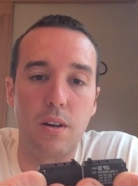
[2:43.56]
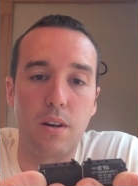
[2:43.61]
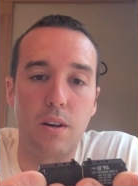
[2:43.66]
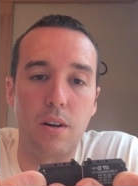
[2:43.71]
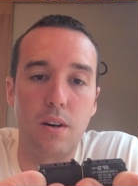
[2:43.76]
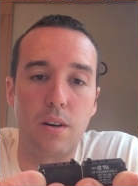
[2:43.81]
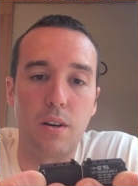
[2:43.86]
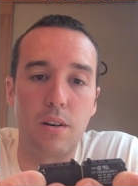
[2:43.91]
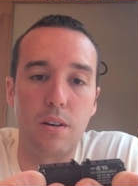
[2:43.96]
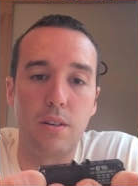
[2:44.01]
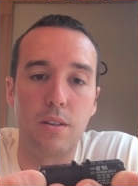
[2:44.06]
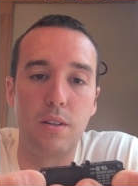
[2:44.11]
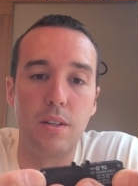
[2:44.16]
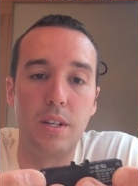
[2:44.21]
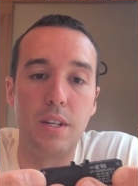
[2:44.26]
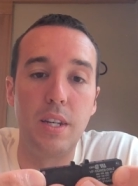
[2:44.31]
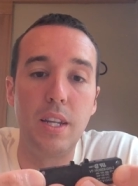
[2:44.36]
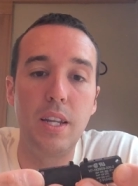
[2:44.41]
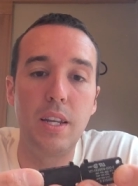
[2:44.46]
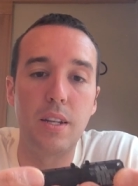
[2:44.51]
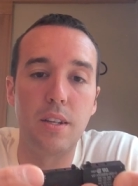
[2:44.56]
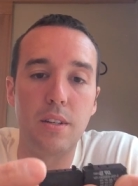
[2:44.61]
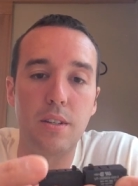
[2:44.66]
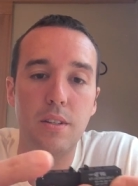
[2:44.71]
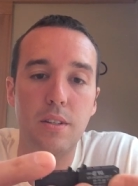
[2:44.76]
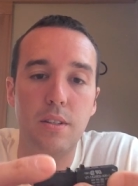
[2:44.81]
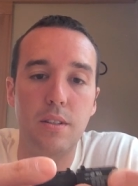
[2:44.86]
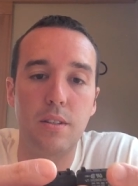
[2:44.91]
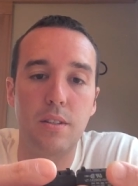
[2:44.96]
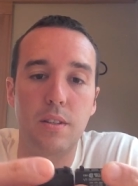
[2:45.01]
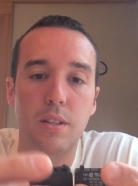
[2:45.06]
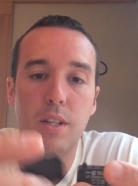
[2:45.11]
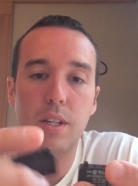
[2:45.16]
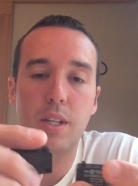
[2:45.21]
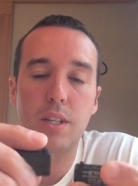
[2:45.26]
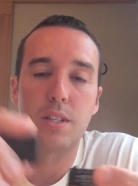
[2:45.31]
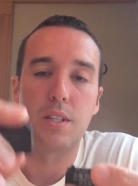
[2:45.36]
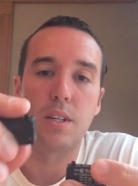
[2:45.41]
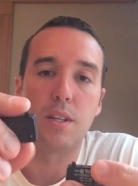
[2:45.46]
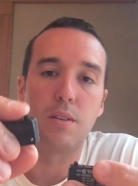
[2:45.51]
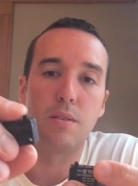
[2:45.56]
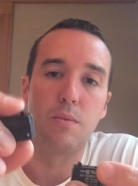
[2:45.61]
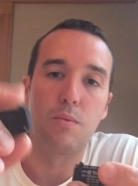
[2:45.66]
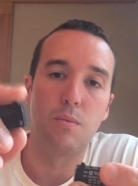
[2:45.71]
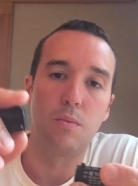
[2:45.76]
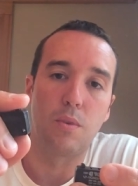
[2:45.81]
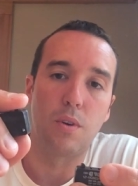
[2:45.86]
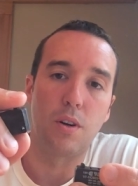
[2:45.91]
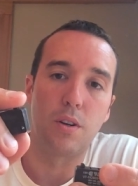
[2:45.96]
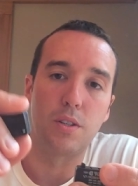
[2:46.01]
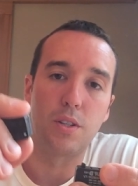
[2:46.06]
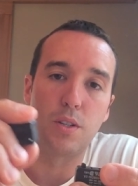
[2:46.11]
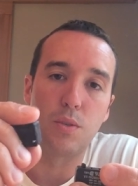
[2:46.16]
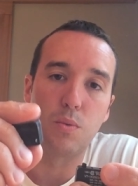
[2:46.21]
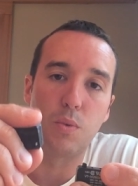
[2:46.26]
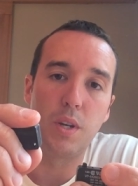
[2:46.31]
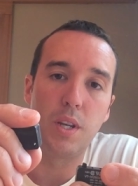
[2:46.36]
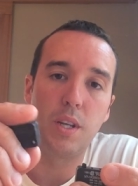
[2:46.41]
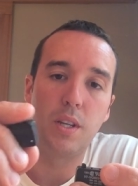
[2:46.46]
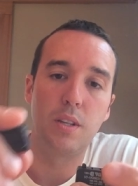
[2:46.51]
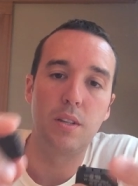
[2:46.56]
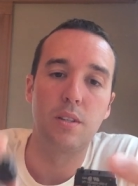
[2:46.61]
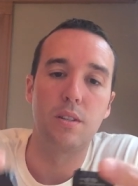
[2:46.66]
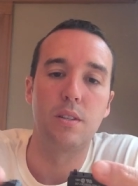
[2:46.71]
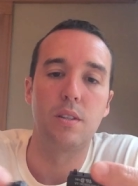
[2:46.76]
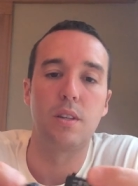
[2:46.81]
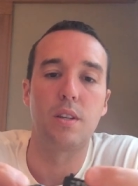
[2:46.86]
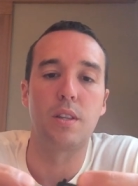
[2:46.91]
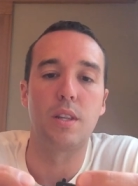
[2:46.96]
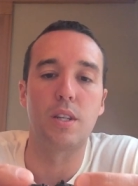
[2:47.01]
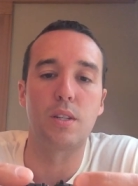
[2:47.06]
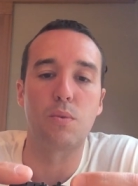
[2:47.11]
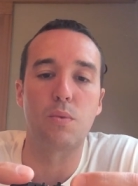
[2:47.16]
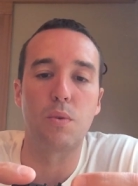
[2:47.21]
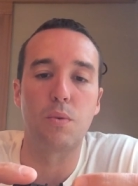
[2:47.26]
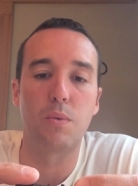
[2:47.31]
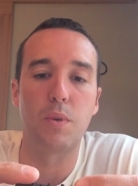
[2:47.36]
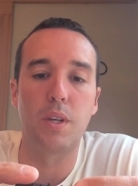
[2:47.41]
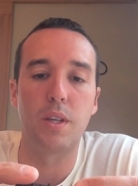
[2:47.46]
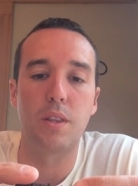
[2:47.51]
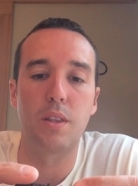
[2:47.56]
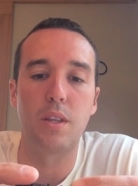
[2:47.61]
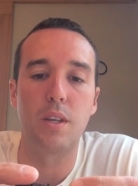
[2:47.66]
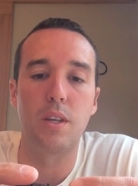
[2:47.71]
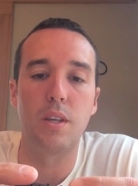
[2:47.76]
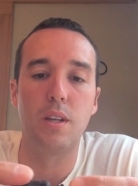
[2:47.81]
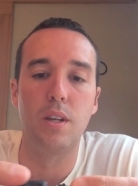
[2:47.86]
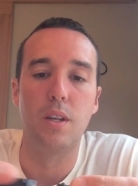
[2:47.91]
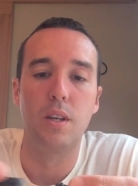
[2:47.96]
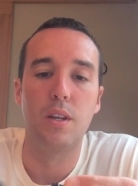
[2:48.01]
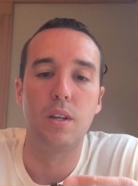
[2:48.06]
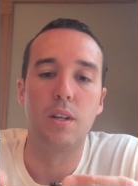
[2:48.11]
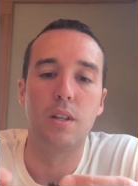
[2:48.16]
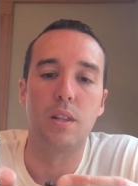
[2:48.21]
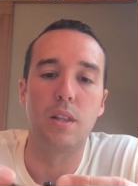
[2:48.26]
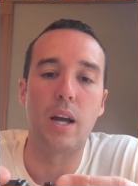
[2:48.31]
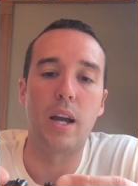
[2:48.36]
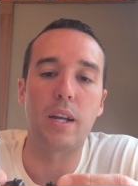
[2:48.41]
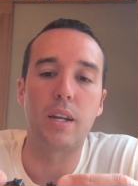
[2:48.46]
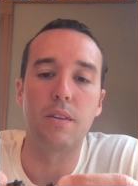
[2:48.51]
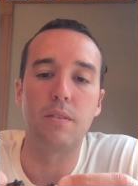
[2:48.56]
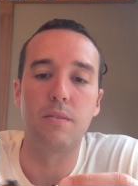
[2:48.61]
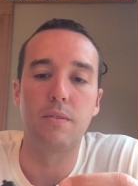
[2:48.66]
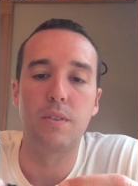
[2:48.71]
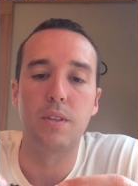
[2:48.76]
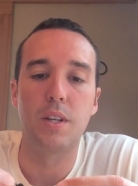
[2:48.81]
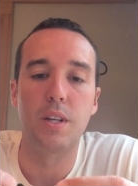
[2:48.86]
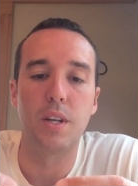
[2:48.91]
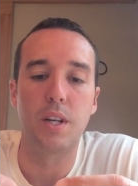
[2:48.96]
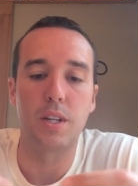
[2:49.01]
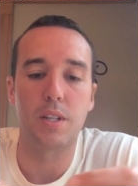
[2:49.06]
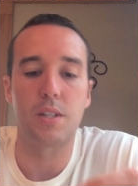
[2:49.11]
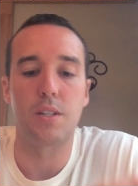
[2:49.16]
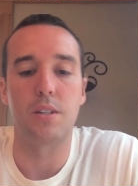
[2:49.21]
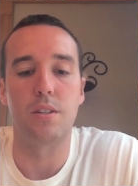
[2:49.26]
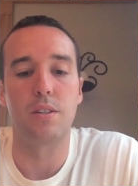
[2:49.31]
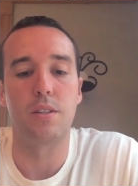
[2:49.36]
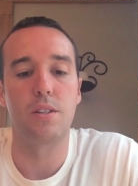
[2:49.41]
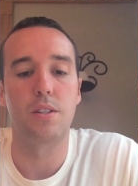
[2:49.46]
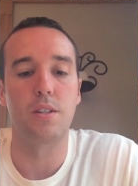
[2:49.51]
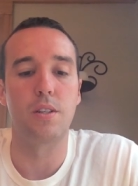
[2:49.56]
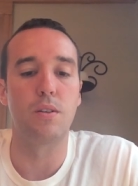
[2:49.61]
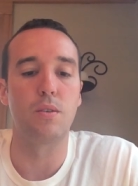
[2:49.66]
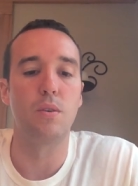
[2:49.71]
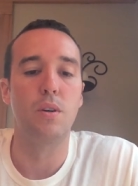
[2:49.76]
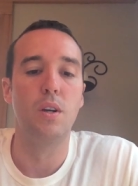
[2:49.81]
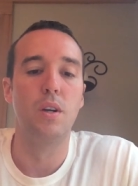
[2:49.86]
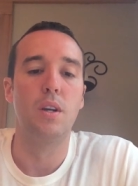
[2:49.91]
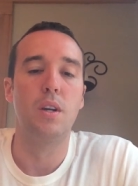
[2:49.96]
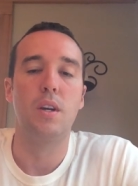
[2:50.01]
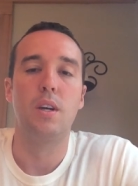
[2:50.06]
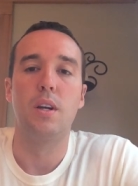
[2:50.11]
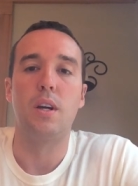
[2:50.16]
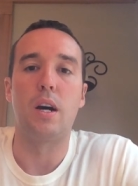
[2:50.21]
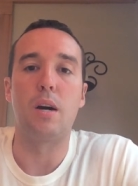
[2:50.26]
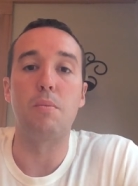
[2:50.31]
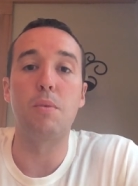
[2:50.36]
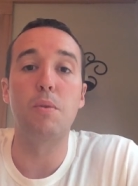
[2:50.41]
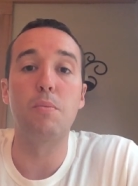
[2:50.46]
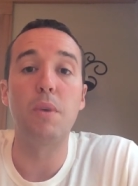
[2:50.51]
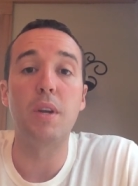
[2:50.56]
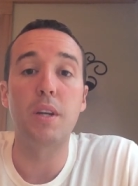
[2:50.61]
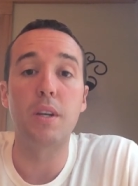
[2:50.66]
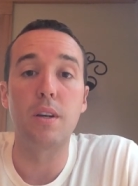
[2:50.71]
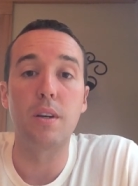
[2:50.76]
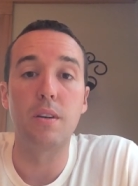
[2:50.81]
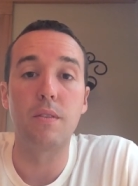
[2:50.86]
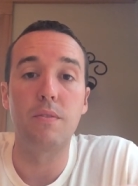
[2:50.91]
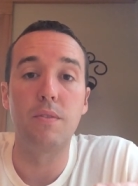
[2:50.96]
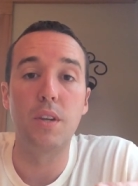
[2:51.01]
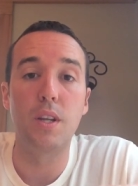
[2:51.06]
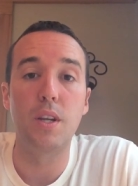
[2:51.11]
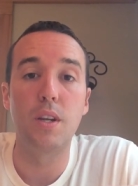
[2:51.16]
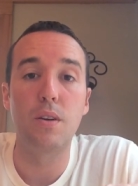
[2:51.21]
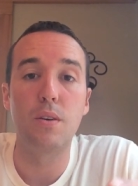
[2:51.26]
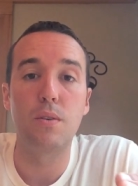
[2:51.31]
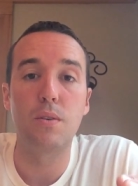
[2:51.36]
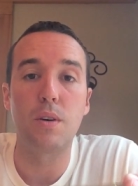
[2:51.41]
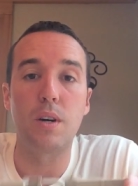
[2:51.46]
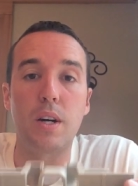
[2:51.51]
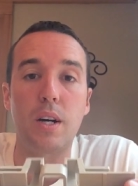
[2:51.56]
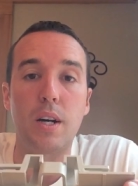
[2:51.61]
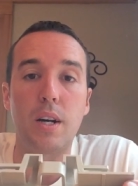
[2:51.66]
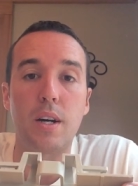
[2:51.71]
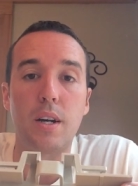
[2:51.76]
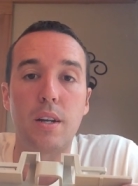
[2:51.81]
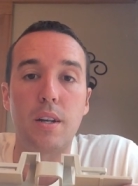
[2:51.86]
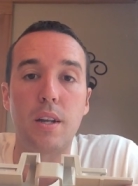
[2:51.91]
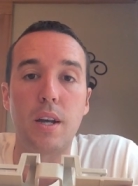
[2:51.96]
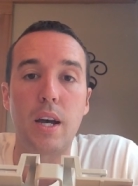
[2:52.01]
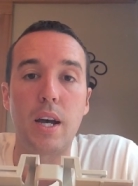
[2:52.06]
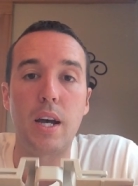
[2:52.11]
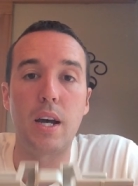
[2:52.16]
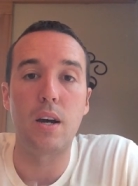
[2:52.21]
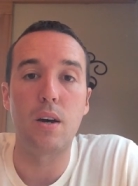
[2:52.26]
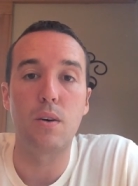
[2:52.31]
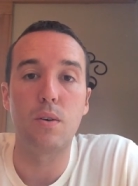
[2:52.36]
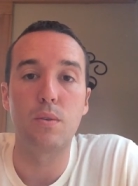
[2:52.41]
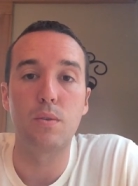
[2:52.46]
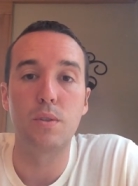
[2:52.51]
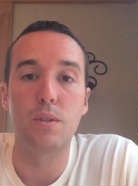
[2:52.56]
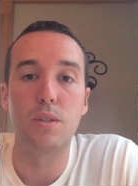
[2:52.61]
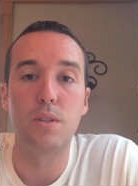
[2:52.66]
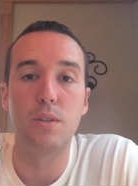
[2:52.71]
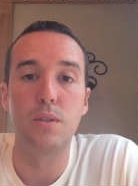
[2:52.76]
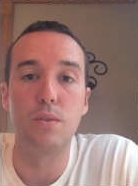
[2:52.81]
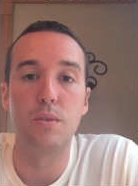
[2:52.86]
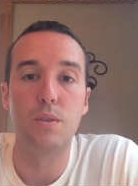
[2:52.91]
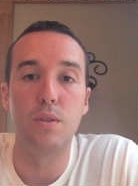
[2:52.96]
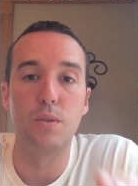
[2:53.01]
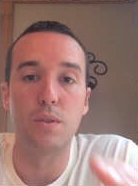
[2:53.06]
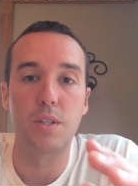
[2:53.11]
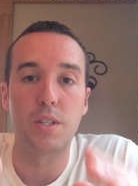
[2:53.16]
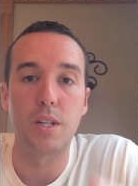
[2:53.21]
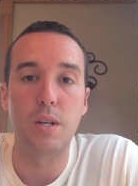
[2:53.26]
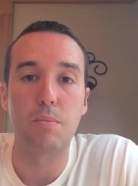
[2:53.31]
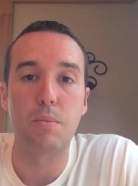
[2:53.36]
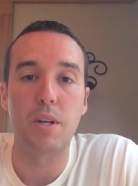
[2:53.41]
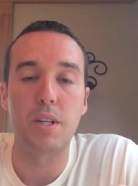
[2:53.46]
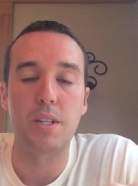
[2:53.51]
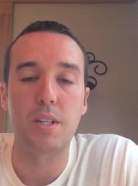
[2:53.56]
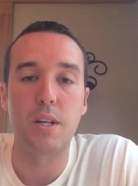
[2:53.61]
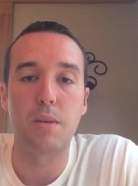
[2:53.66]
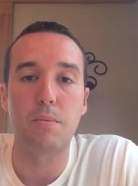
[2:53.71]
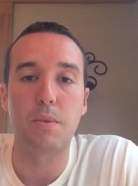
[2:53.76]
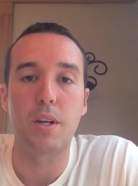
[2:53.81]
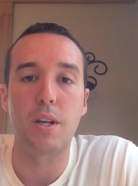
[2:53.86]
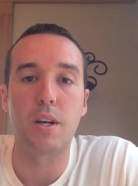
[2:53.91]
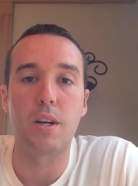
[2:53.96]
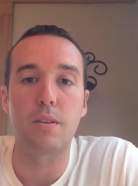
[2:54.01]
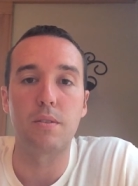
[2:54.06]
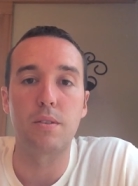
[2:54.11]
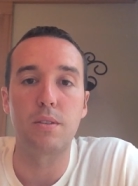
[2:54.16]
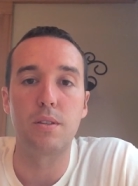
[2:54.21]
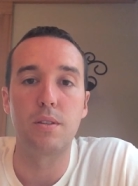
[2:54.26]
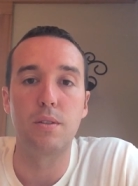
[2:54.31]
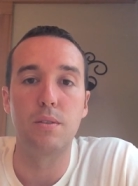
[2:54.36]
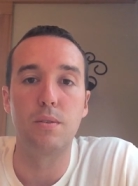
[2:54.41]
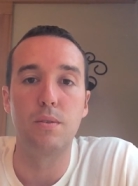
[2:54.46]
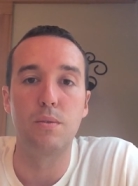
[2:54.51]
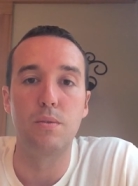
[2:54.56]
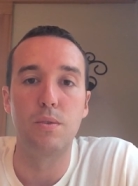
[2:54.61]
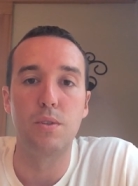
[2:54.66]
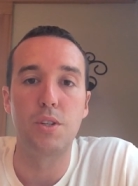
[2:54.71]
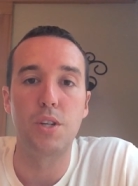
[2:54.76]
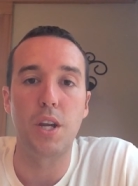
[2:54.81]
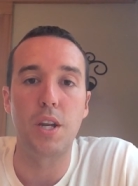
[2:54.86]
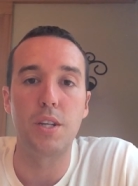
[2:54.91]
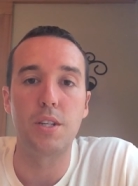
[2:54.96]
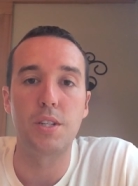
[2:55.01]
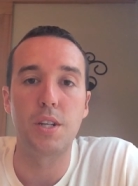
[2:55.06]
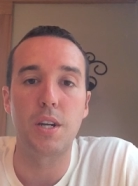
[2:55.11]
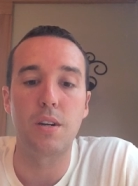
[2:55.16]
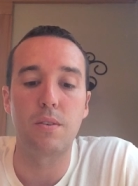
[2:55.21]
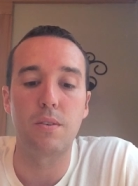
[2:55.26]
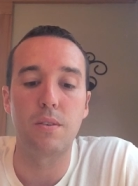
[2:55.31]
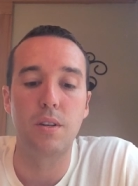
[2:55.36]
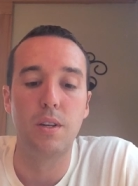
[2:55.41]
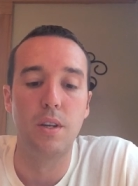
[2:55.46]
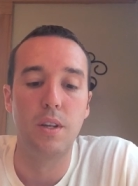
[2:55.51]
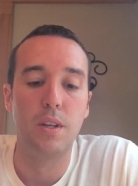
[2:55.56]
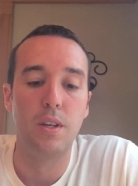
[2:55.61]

are needed. Like I said, ours is weak, and that's where we get the lack of connection. So I'm going to make a video on how to do a step-by-step -step on how to change out